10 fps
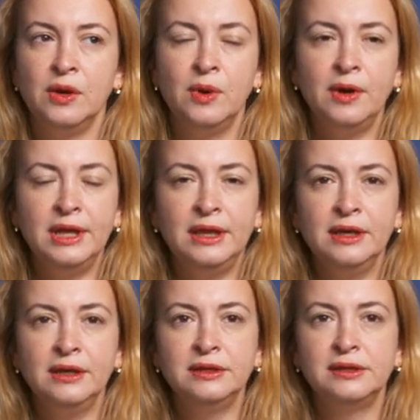Well, I
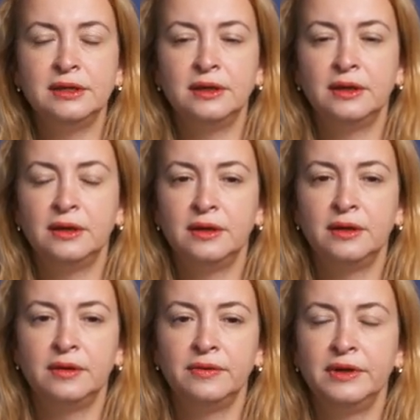think it's
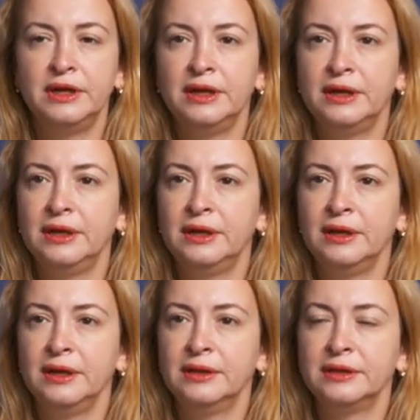a
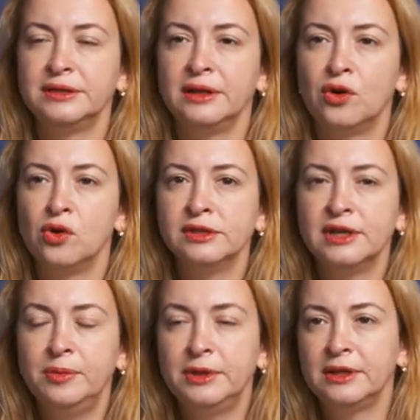very interesting
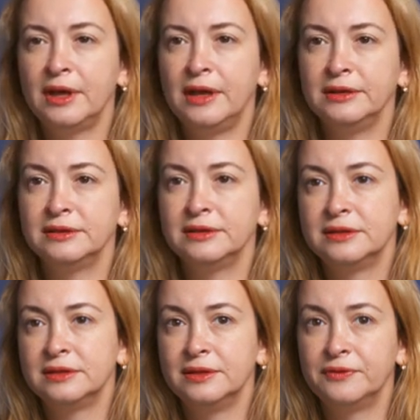concept, and
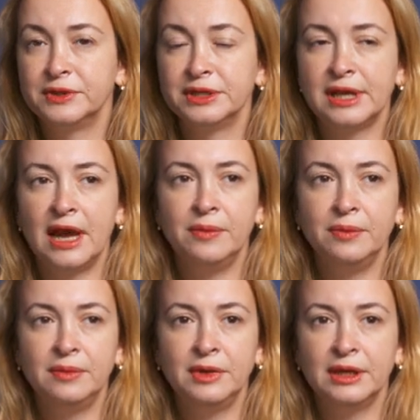it's the first
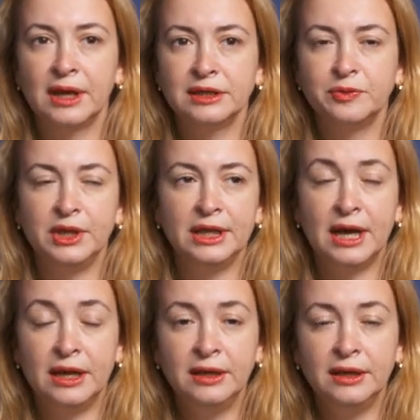time it has been
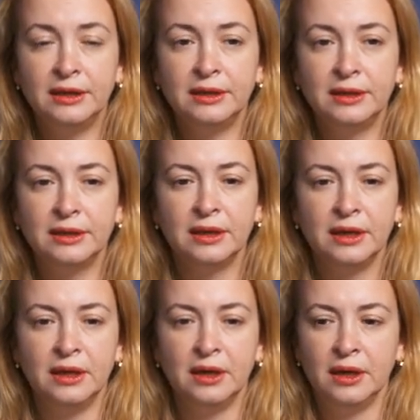done, and
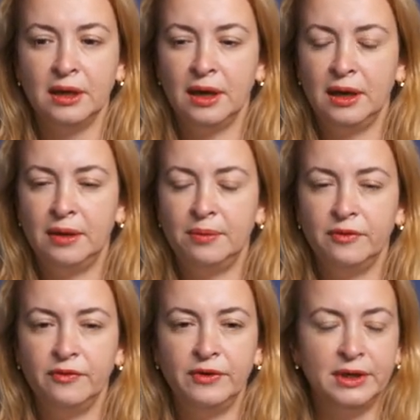
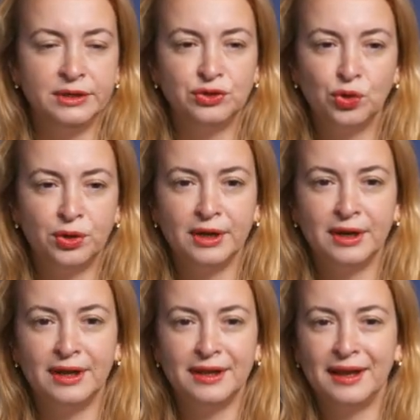I'm very
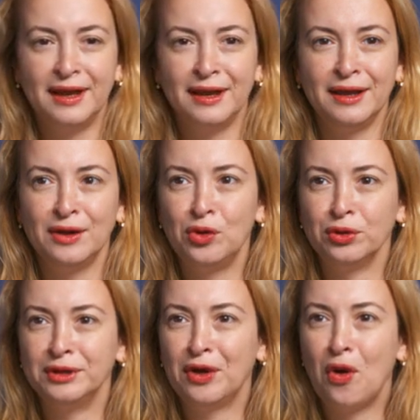sorry that I
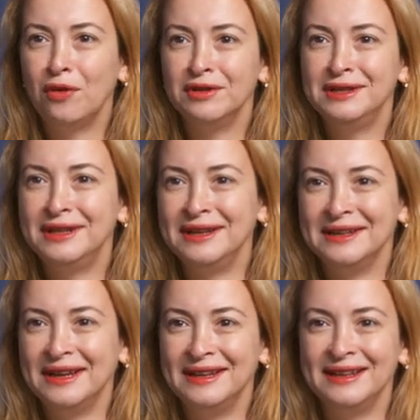got the COVID
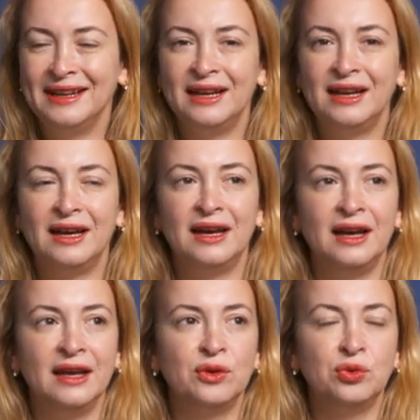and then
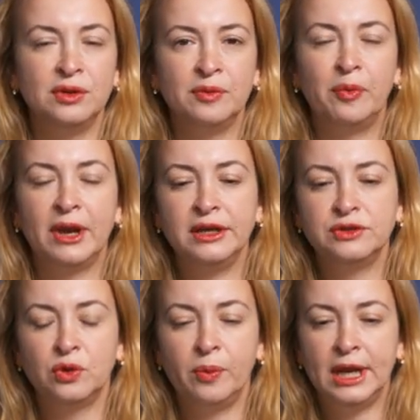I couldn't
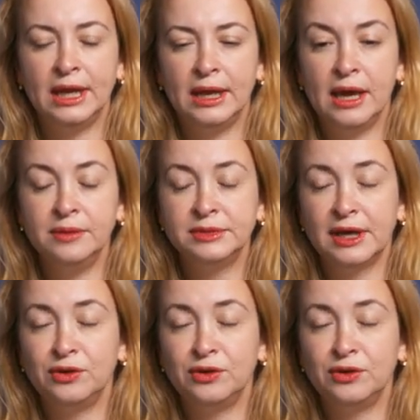play so many games.